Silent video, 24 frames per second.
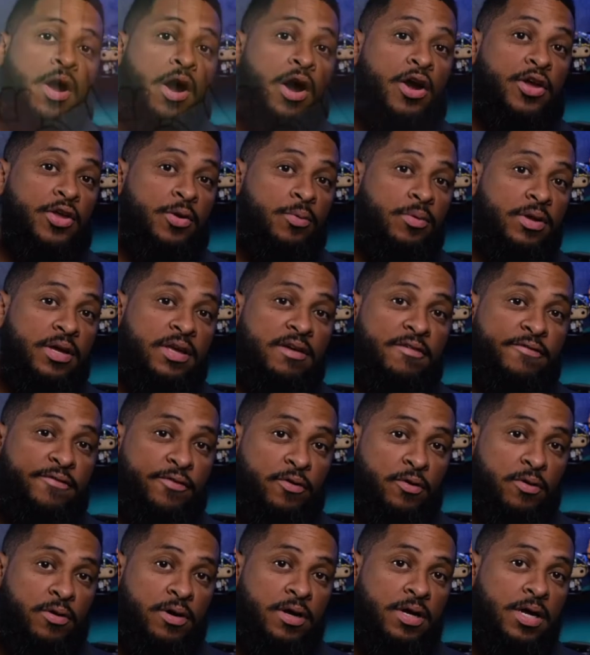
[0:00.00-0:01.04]
Are you looking
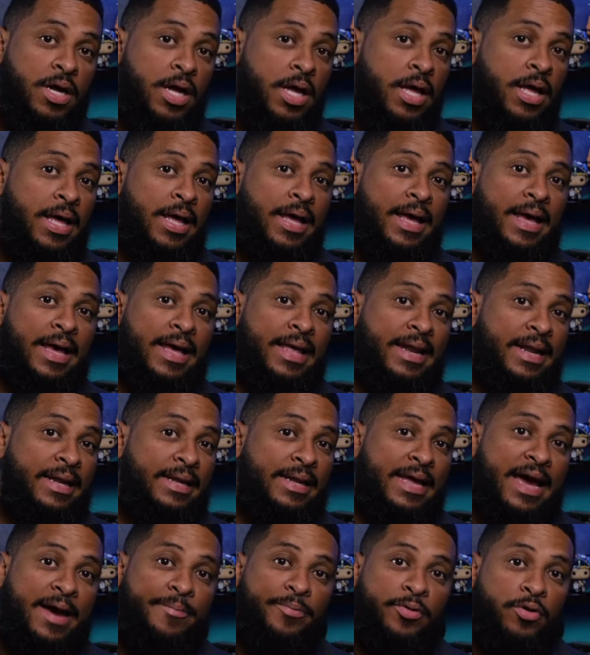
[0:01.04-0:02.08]
for an
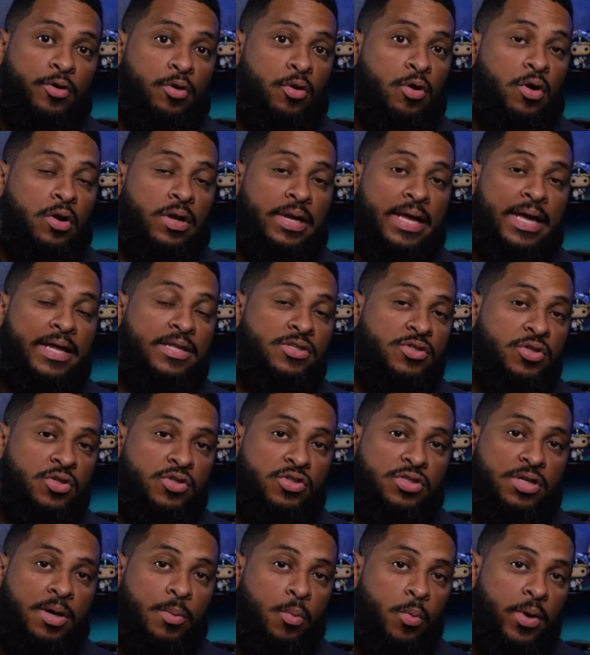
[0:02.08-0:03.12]
adapter or a lens or
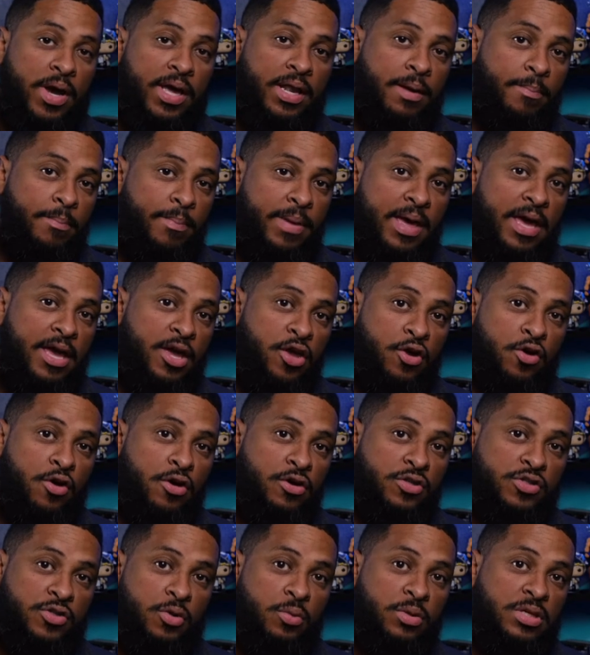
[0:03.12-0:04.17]
some way to make your
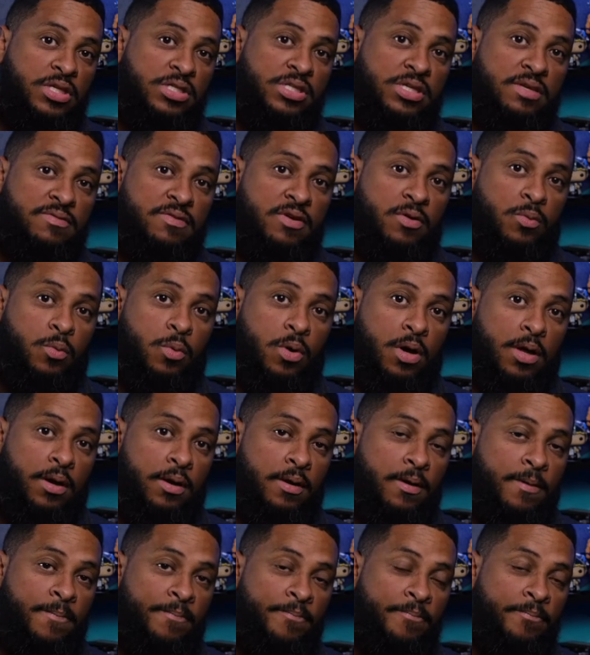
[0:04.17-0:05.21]
Sony ZV-1
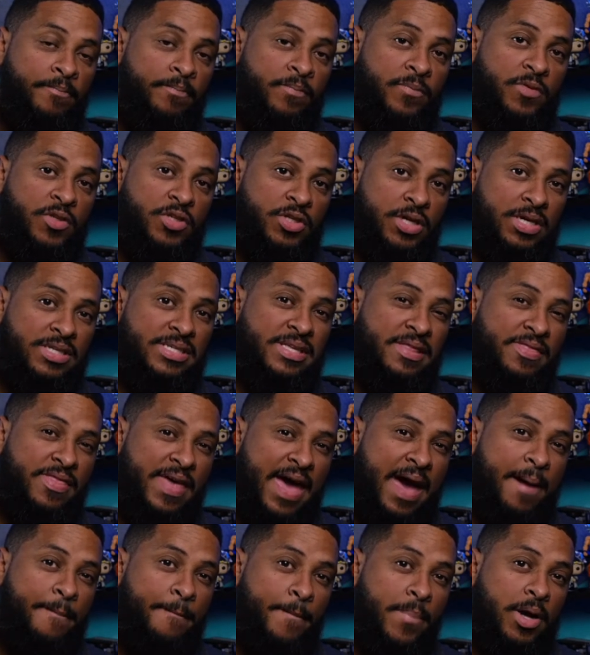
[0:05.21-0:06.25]
just
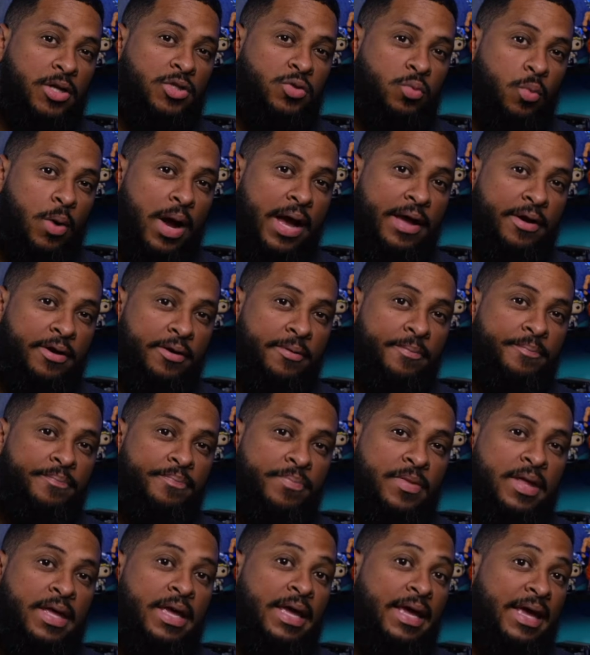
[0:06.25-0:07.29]
that much wider?
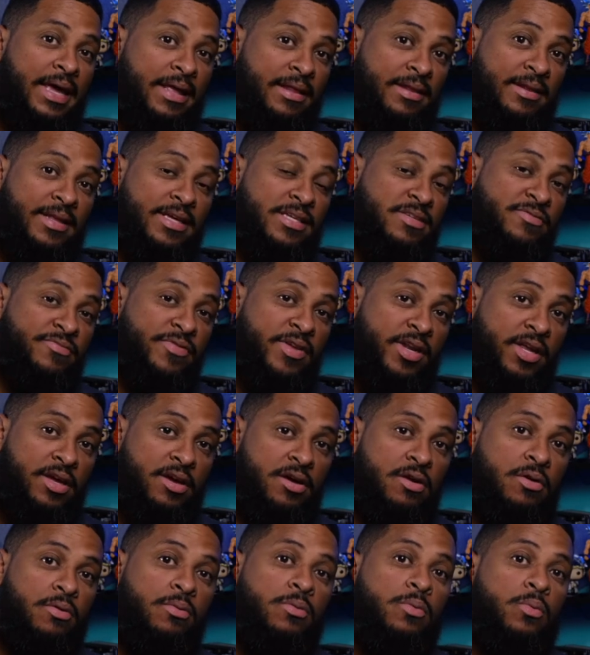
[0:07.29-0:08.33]
In this
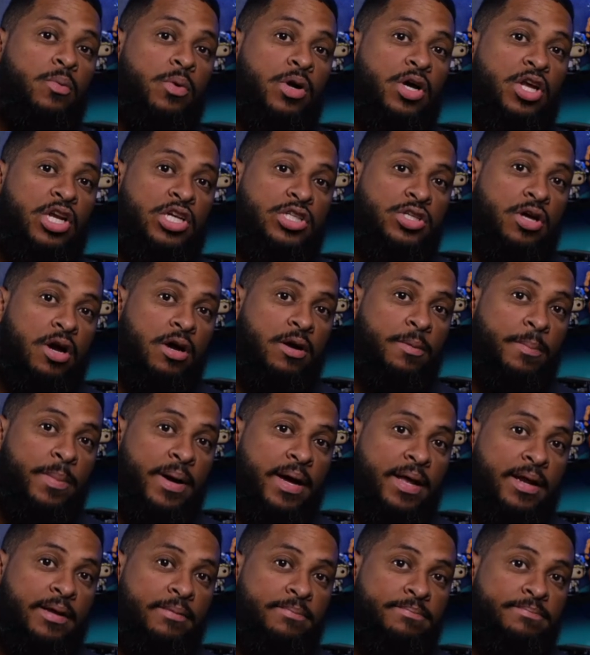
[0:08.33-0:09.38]
video, we're gonna talk
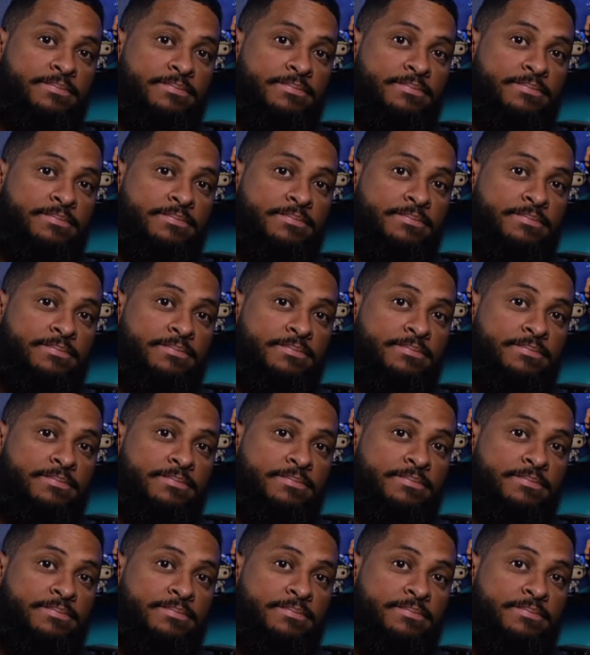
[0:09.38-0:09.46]
about it.